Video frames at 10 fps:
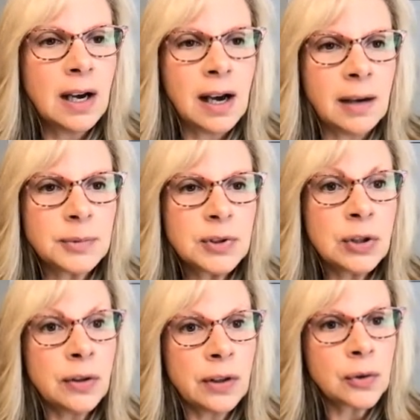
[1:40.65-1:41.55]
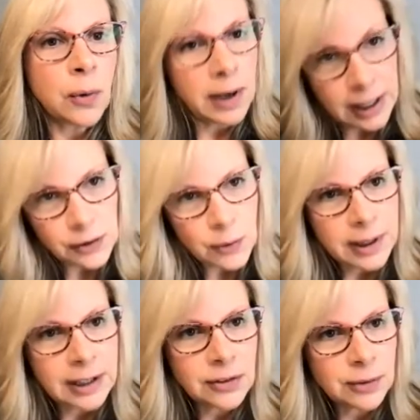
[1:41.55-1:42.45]
to the
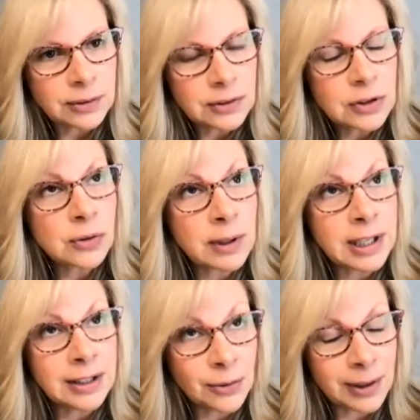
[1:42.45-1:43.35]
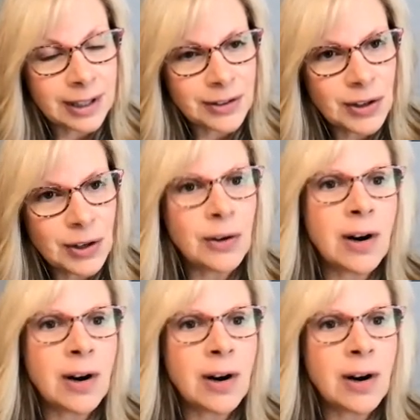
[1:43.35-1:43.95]
2022